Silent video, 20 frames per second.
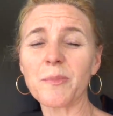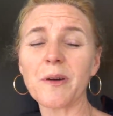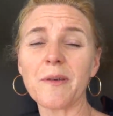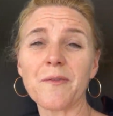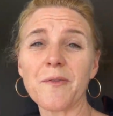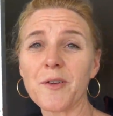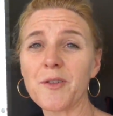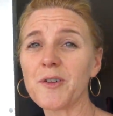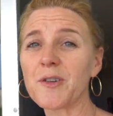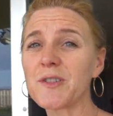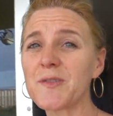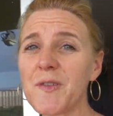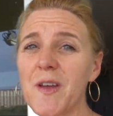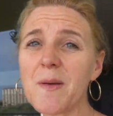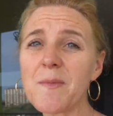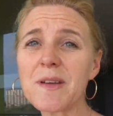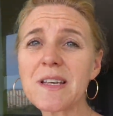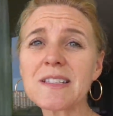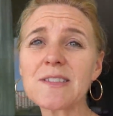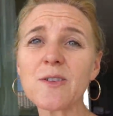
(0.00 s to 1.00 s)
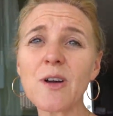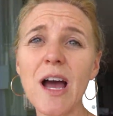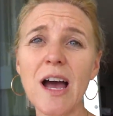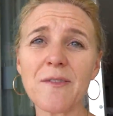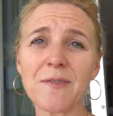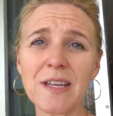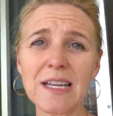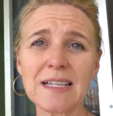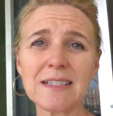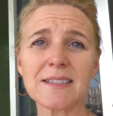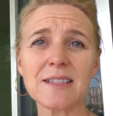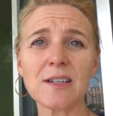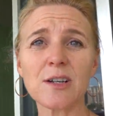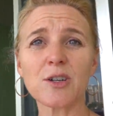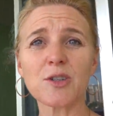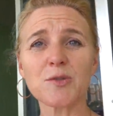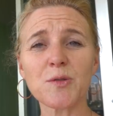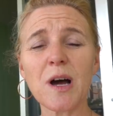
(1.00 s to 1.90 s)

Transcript: but for those families who have kids that are